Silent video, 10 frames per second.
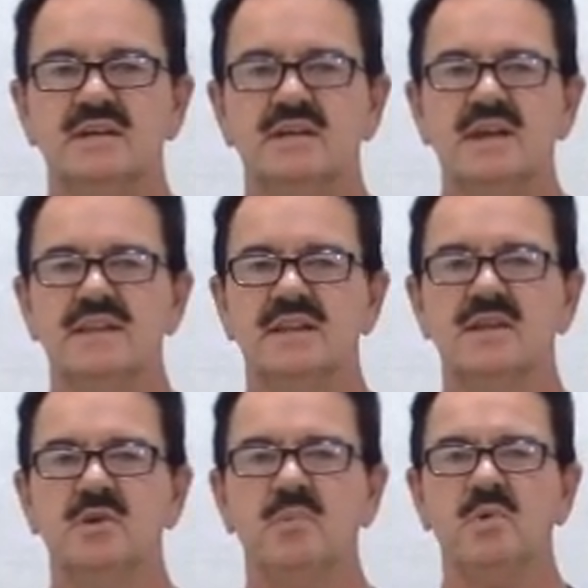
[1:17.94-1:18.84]
And the
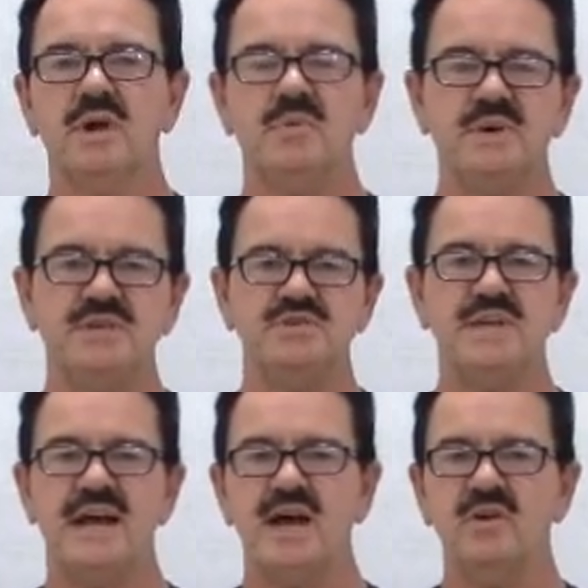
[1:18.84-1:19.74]
little boy reached
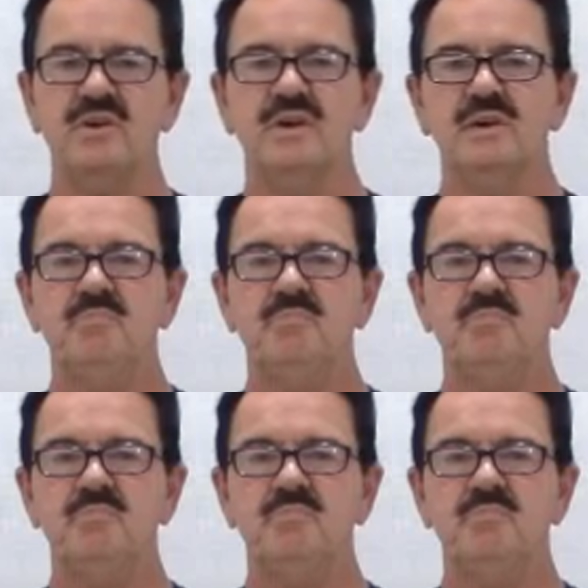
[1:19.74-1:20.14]
down,